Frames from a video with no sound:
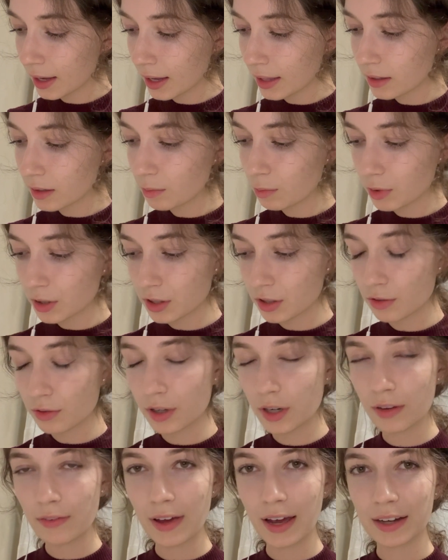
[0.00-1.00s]
Then what
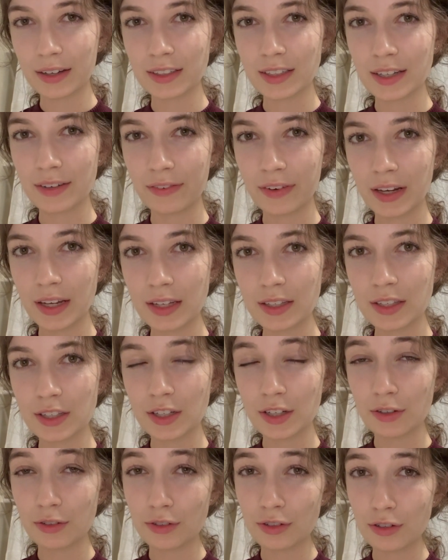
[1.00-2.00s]
sort of activities
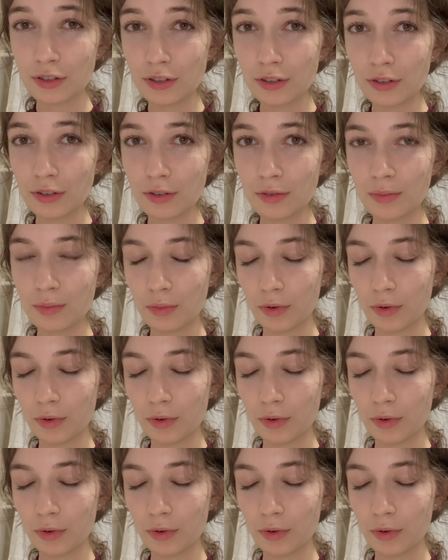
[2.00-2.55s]
do you do?